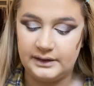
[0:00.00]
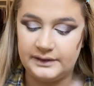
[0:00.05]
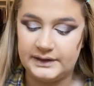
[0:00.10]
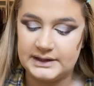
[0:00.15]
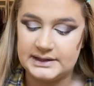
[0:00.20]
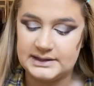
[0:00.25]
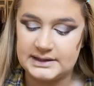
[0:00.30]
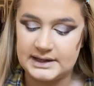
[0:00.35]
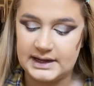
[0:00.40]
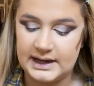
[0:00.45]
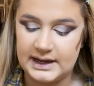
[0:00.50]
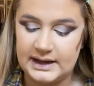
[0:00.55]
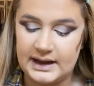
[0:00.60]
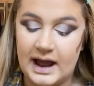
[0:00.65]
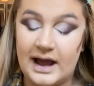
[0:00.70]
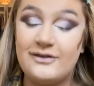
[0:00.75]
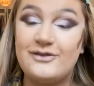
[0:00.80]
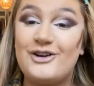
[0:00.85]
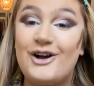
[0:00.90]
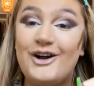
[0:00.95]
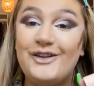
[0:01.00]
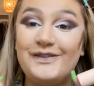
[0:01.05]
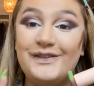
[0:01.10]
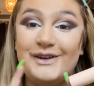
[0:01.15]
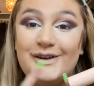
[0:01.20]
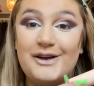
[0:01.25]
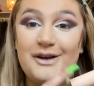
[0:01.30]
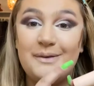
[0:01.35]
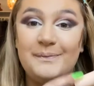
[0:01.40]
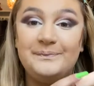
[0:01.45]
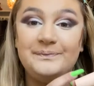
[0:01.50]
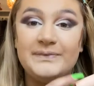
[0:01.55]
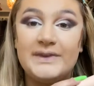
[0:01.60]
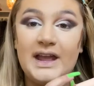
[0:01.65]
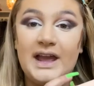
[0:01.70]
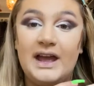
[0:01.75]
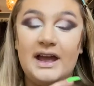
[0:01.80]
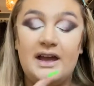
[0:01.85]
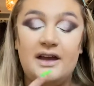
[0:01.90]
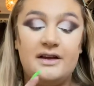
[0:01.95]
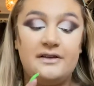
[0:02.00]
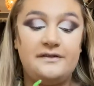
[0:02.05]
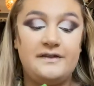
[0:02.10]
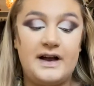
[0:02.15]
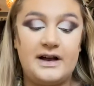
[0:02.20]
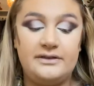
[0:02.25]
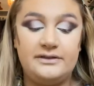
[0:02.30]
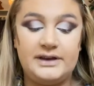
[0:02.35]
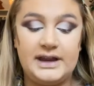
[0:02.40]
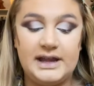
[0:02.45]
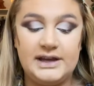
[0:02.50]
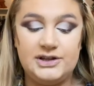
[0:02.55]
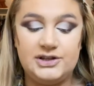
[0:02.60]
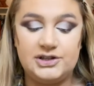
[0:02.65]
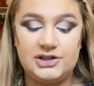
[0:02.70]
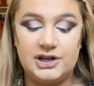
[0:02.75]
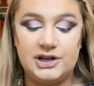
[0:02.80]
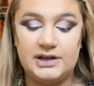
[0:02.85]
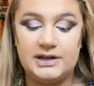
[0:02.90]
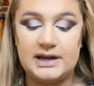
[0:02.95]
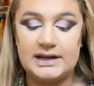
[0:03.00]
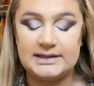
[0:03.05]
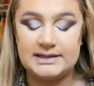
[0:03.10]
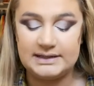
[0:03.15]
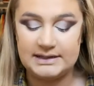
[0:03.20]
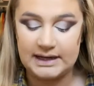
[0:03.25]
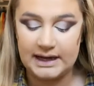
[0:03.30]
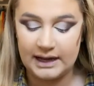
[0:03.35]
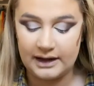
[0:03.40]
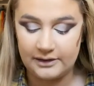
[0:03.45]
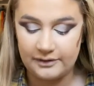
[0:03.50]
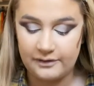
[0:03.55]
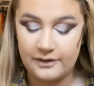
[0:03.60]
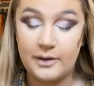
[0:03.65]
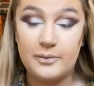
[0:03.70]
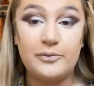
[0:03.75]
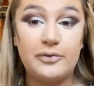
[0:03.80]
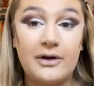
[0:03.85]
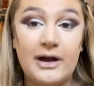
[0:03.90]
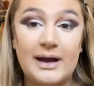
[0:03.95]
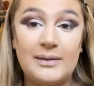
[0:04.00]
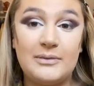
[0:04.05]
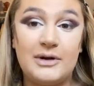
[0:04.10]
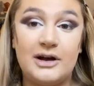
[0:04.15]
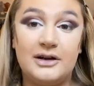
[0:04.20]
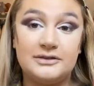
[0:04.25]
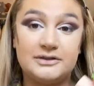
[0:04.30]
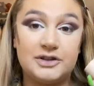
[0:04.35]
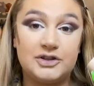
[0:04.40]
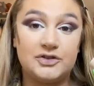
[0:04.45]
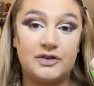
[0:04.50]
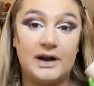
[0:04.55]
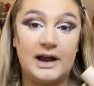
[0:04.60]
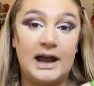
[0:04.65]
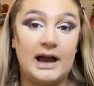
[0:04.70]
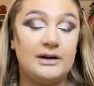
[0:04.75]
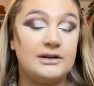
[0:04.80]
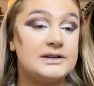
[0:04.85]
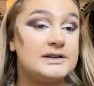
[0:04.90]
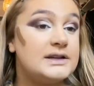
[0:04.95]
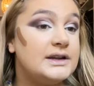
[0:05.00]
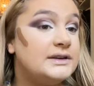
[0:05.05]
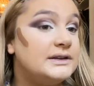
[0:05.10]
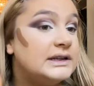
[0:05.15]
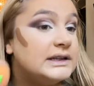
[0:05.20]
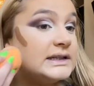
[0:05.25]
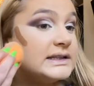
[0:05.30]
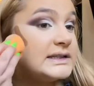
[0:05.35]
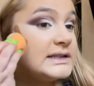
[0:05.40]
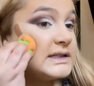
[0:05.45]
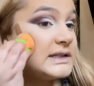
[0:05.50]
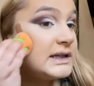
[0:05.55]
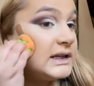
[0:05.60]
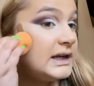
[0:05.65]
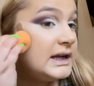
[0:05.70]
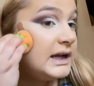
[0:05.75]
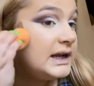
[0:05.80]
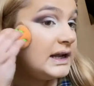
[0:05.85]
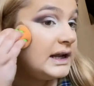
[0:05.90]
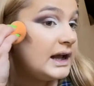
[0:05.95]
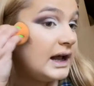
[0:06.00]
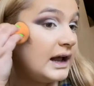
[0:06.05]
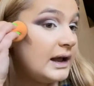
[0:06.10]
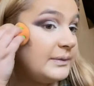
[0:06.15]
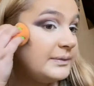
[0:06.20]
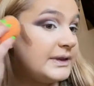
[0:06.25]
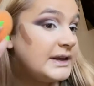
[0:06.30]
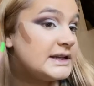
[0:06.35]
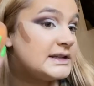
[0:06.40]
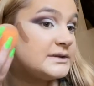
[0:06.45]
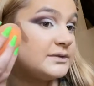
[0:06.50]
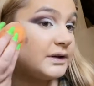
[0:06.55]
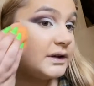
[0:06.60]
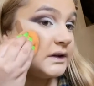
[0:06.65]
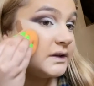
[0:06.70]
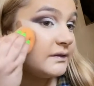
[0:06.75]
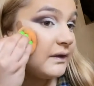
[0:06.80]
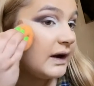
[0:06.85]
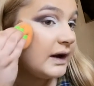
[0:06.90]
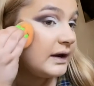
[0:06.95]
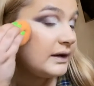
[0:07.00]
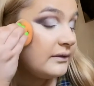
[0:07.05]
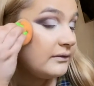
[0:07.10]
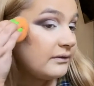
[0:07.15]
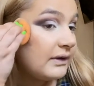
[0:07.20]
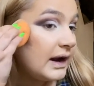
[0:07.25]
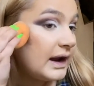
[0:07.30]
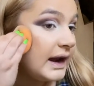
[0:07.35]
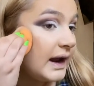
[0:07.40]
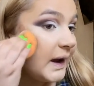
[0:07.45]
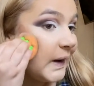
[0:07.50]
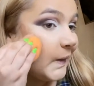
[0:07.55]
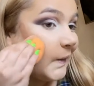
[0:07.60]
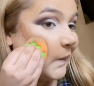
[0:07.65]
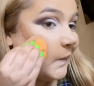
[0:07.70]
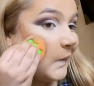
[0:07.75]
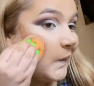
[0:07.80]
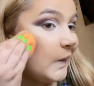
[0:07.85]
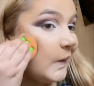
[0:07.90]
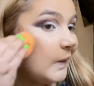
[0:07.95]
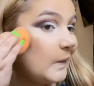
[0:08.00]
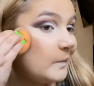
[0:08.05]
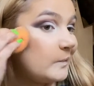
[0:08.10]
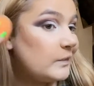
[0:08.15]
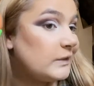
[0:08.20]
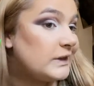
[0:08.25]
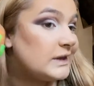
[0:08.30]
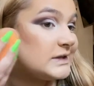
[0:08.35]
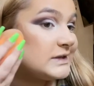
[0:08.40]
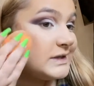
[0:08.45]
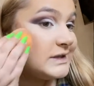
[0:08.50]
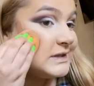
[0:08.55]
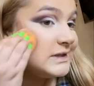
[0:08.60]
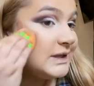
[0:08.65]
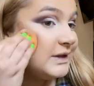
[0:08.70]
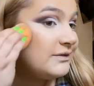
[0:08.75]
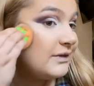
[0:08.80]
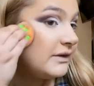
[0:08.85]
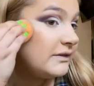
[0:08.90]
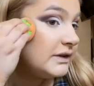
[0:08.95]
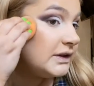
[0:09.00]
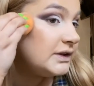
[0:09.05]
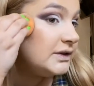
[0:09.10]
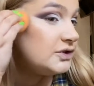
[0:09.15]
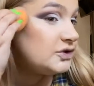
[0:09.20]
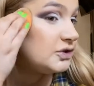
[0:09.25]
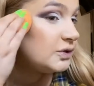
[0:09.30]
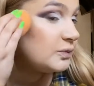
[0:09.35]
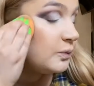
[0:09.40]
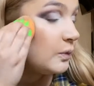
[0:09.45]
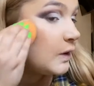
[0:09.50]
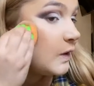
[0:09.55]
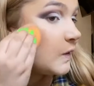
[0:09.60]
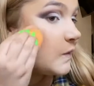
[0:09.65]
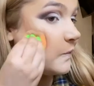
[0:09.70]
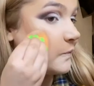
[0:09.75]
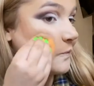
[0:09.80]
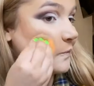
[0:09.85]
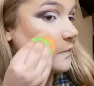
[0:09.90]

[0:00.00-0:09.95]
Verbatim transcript: This eh, I've got the foundation stick from Primark to try out as soon as um, this one's run, run out. Um, but this is the Revolution one.